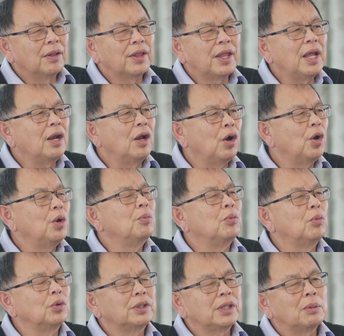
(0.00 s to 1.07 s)
that home
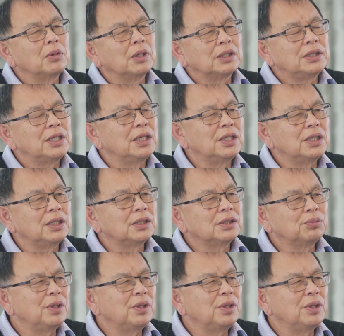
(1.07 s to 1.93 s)
will double in 10 years.